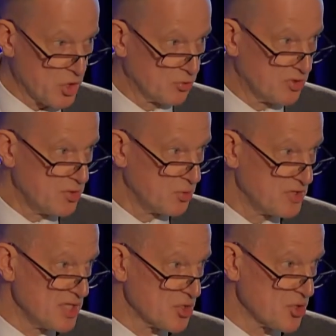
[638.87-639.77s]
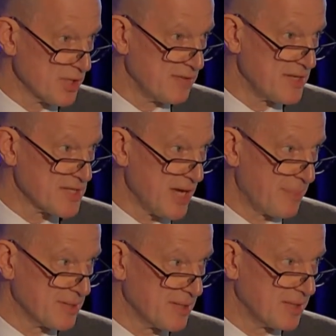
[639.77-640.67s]
continued to see strong investor
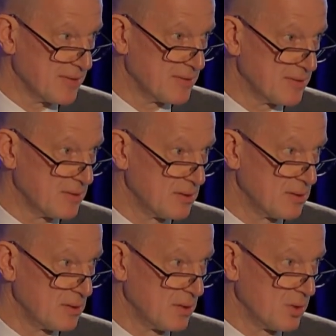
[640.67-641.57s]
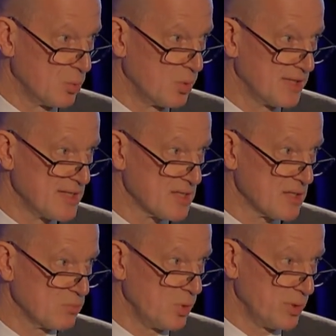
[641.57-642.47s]
appetite. We did
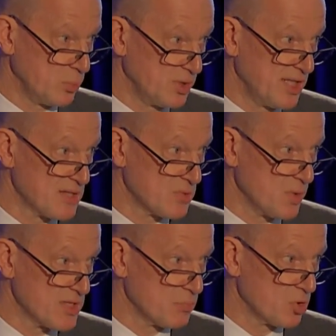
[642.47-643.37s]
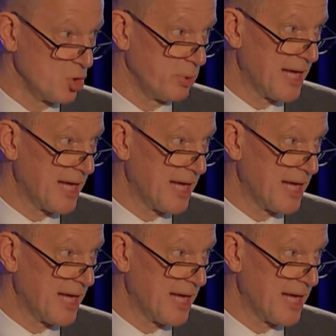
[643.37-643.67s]
win some global